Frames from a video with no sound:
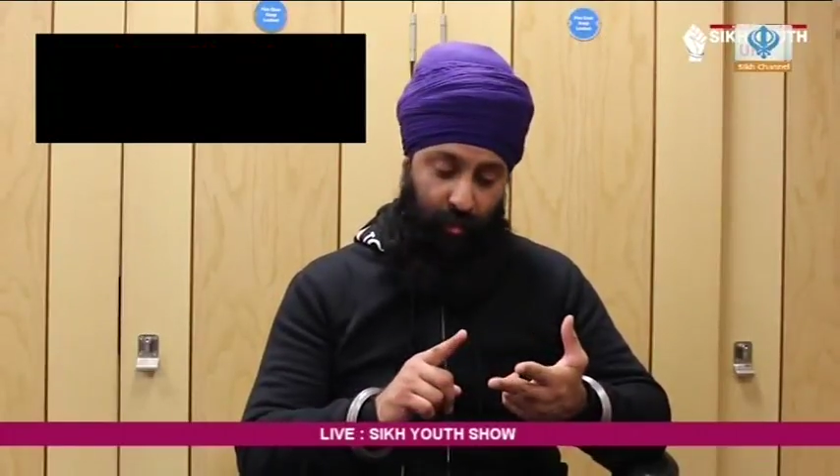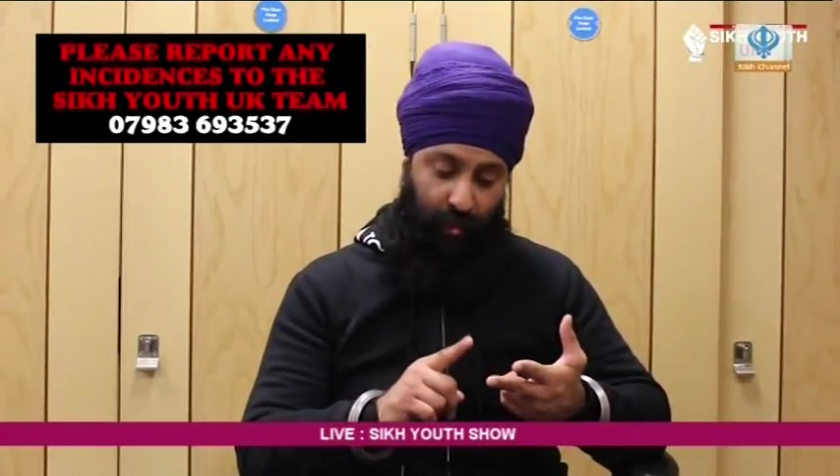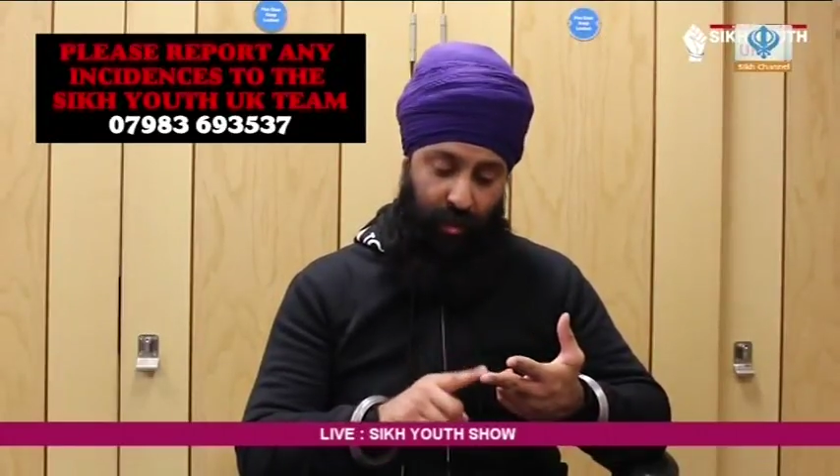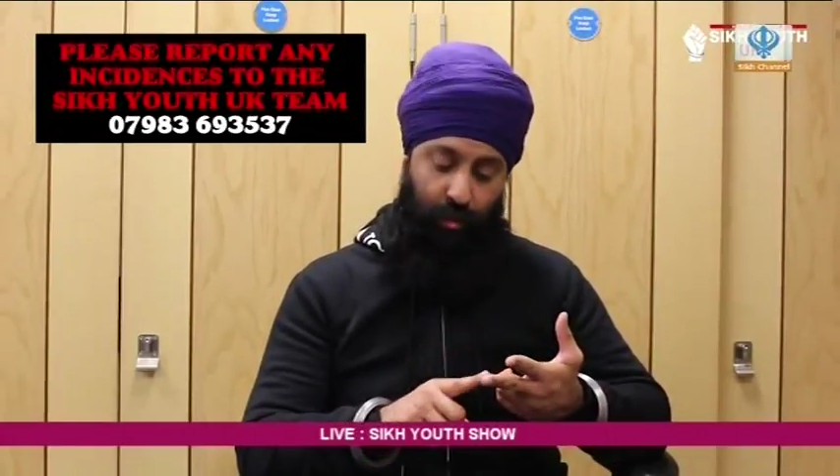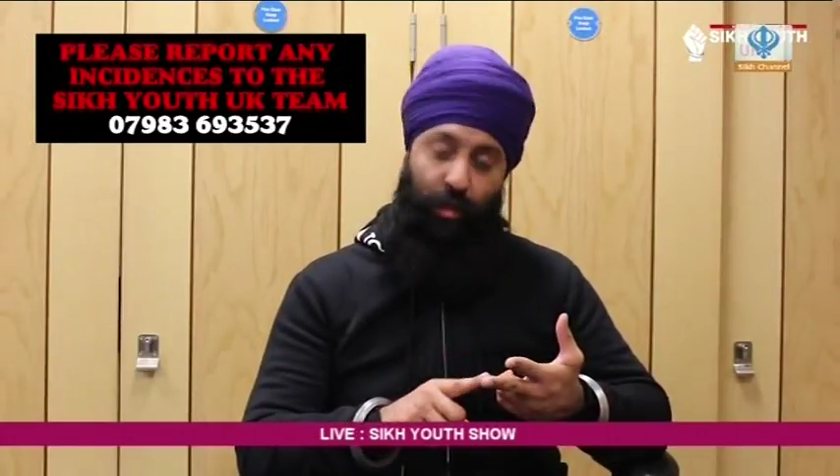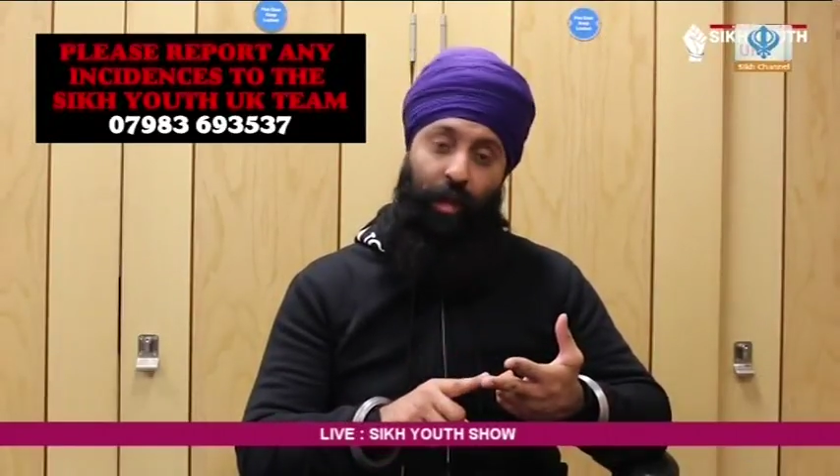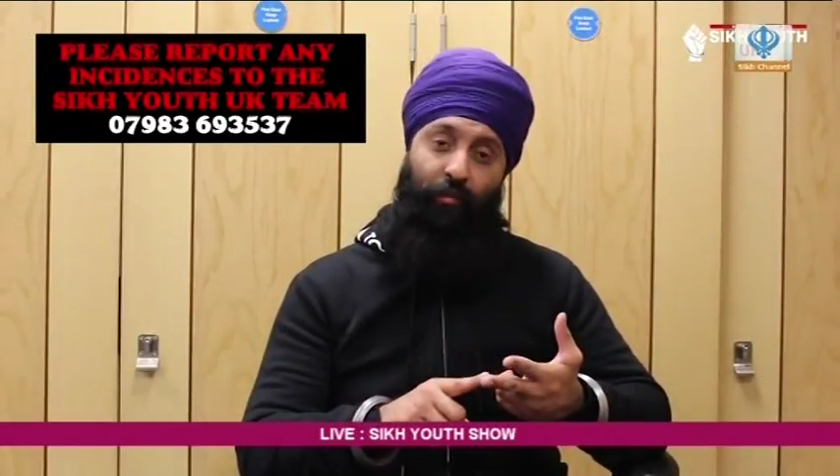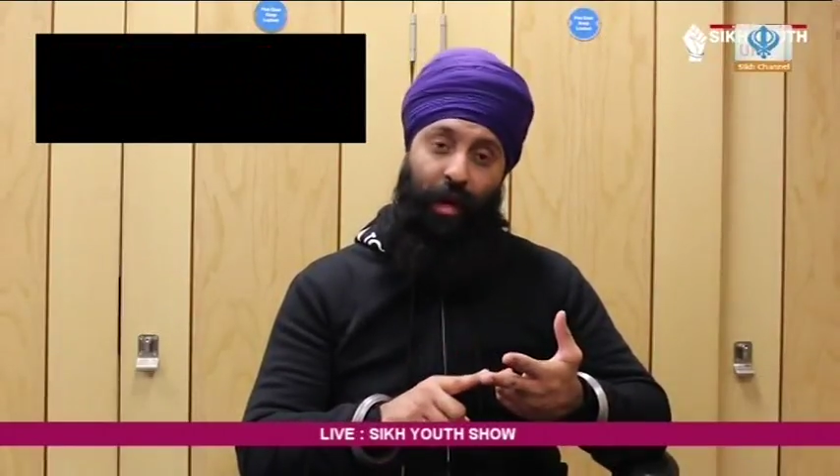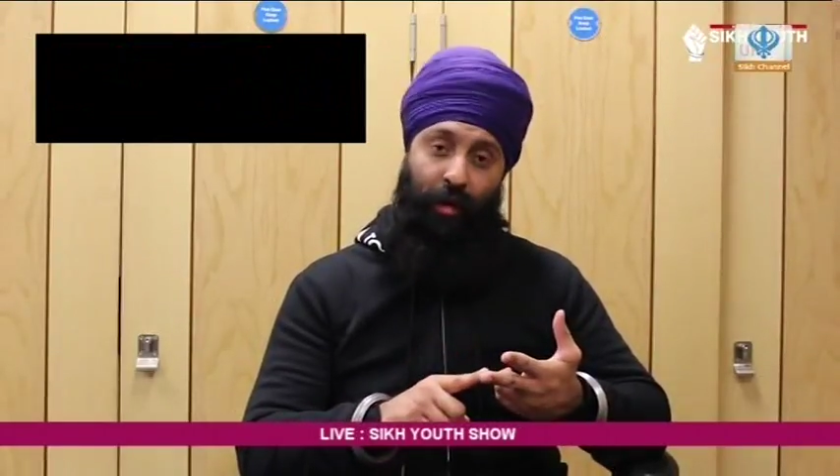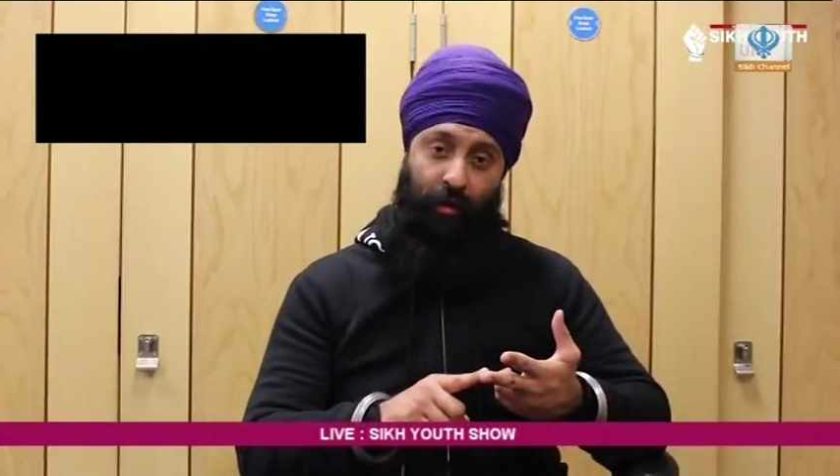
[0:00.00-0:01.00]
Make sure you're
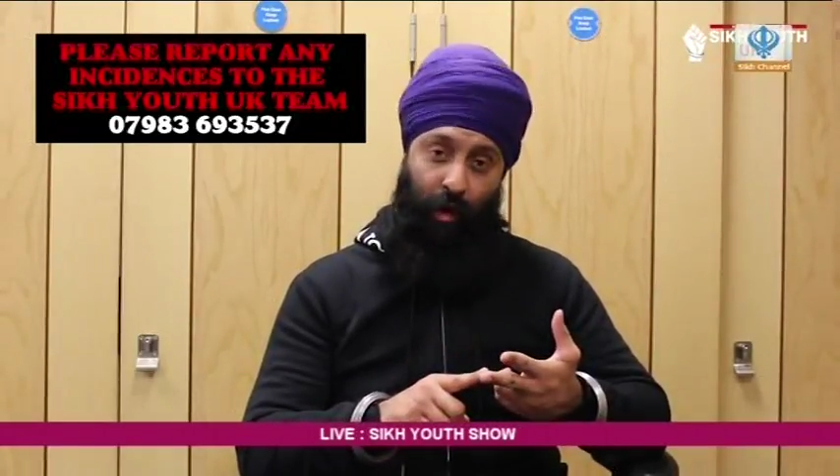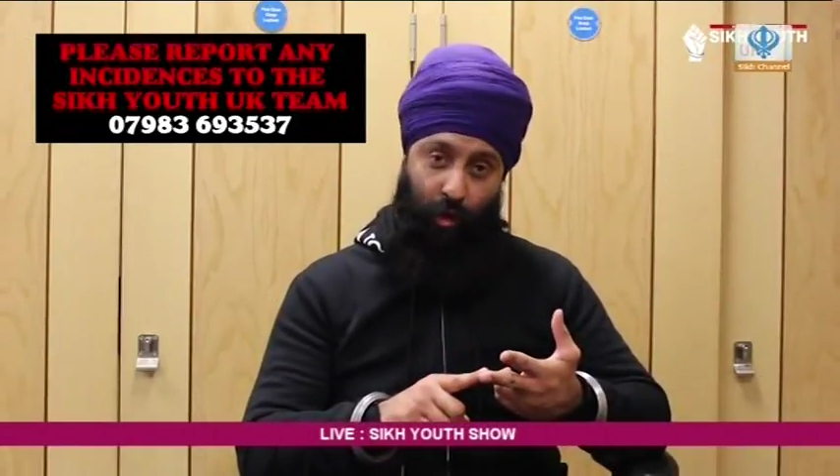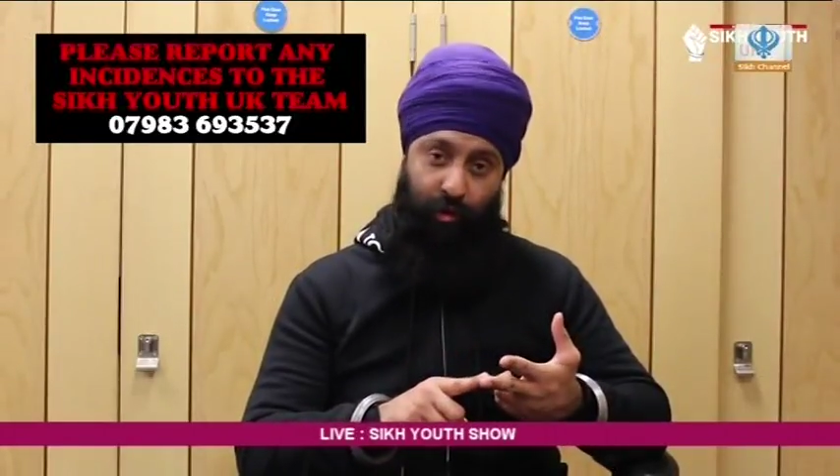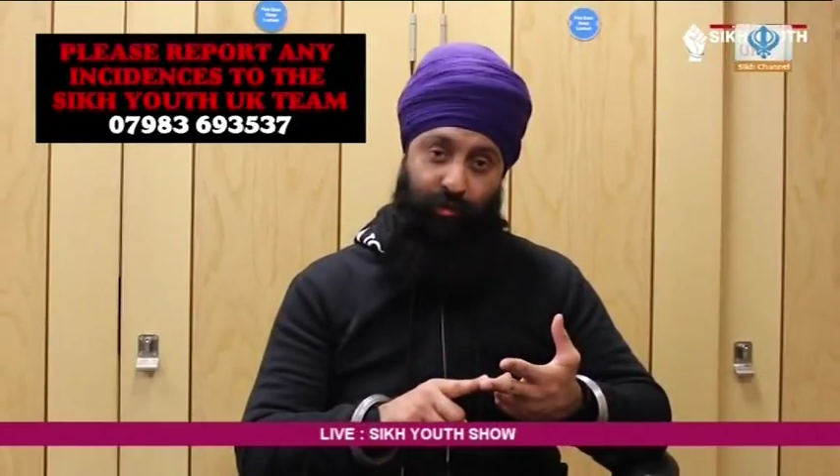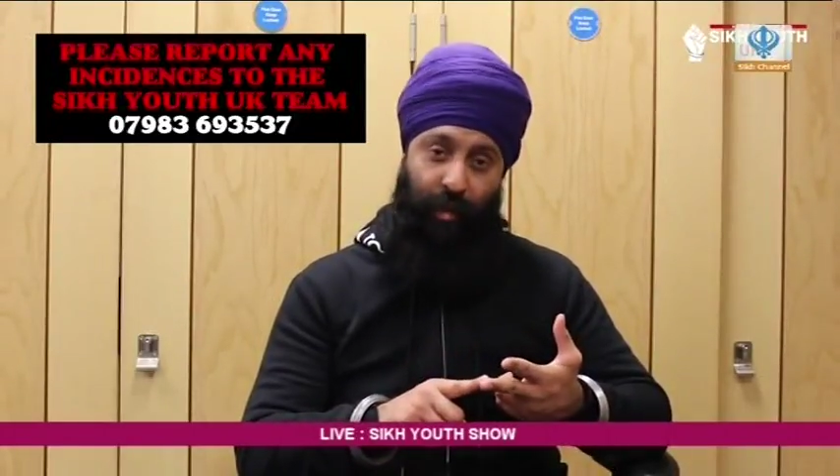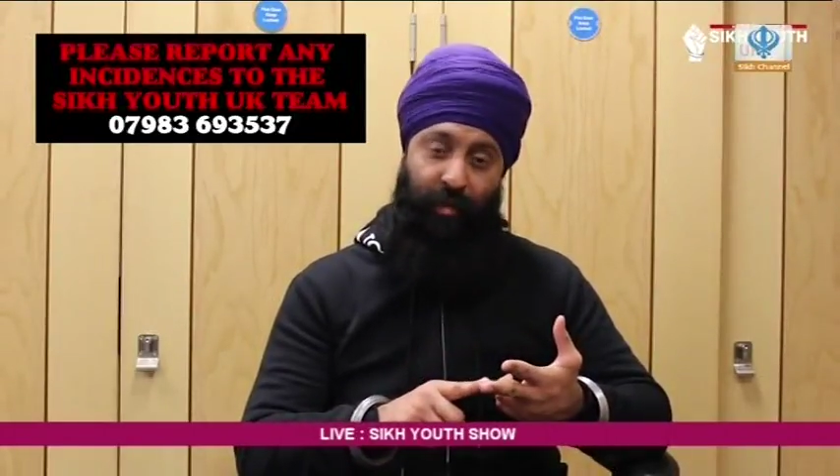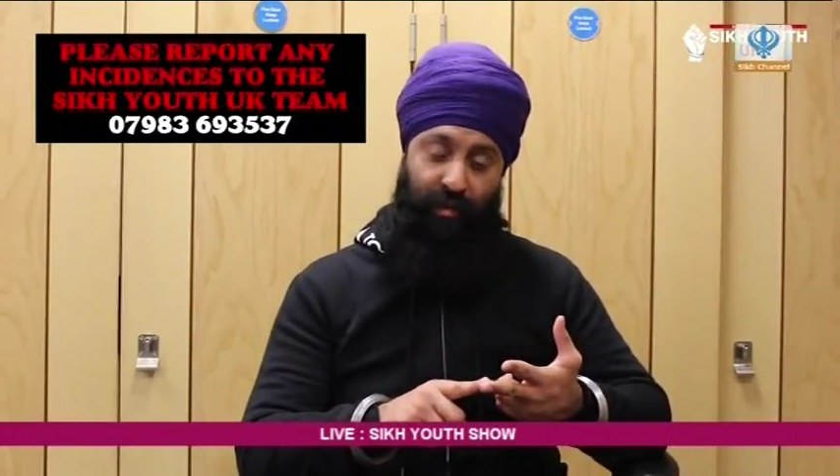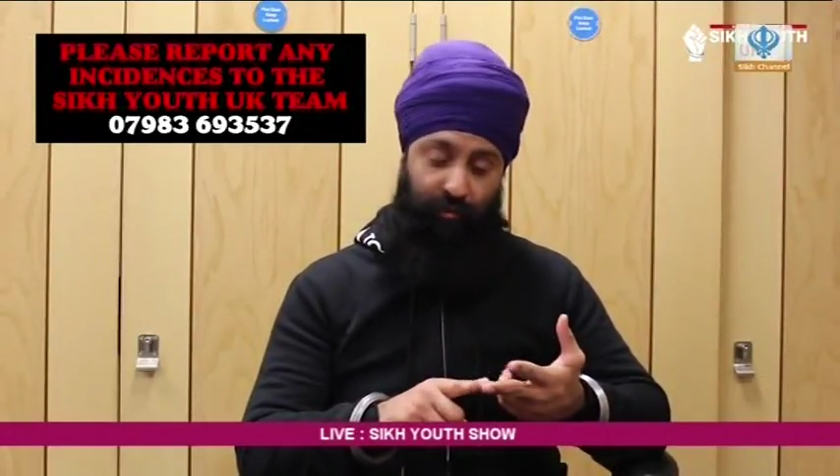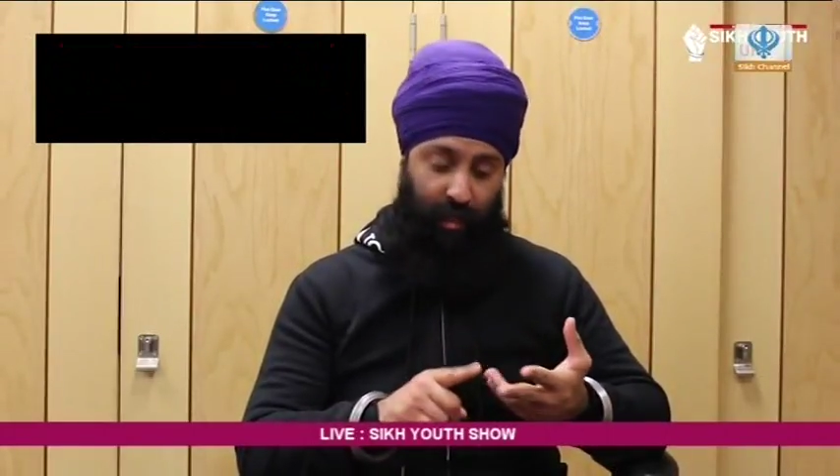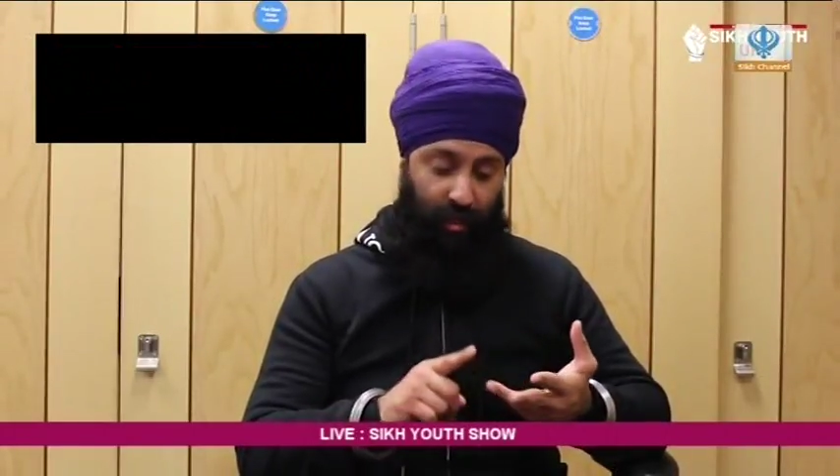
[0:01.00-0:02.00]
around close family
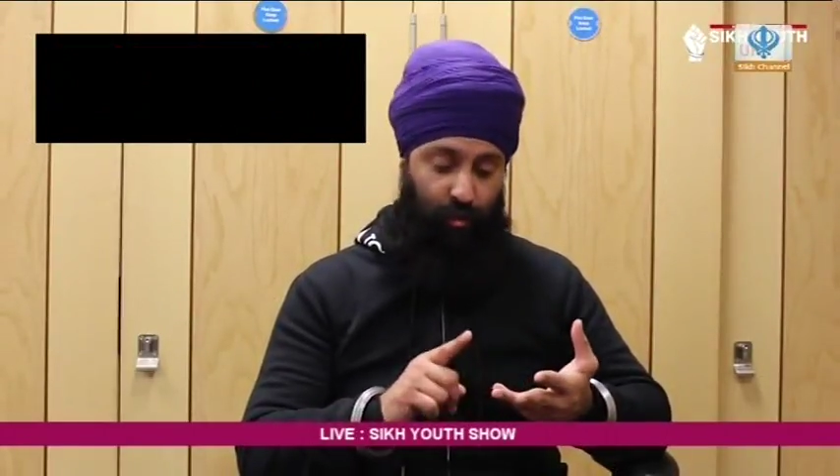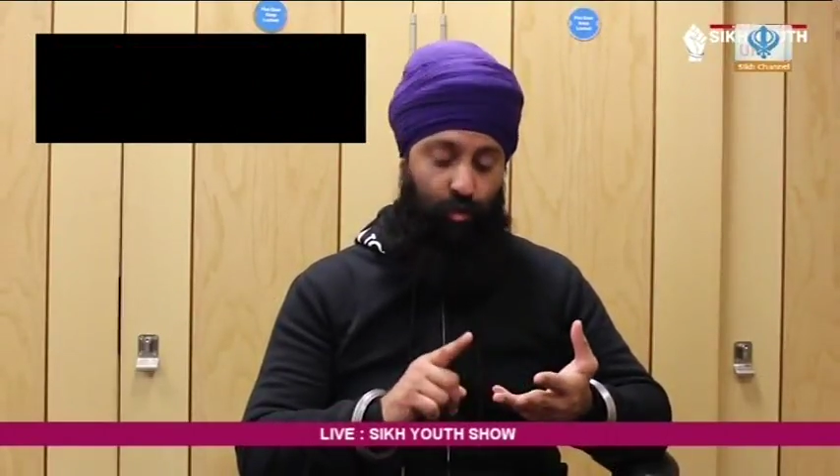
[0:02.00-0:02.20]
and friends.